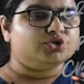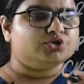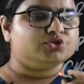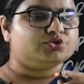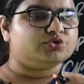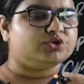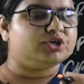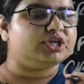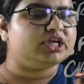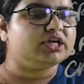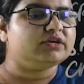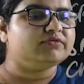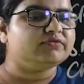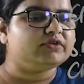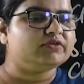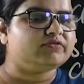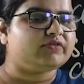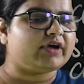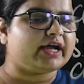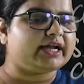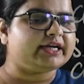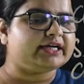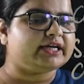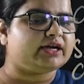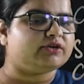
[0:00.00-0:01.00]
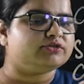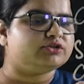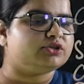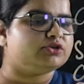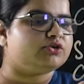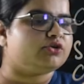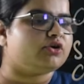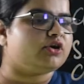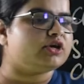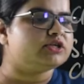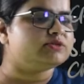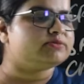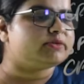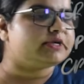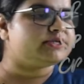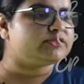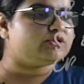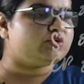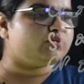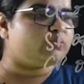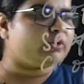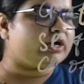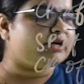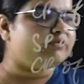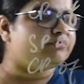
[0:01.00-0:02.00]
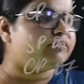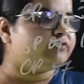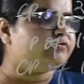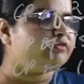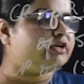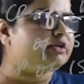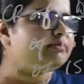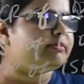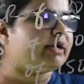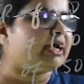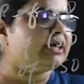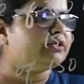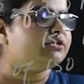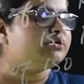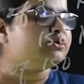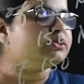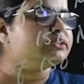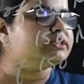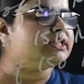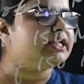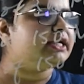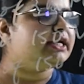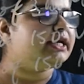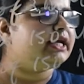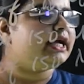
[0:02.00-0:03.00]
So here we find out the cost price of 150 mangoes,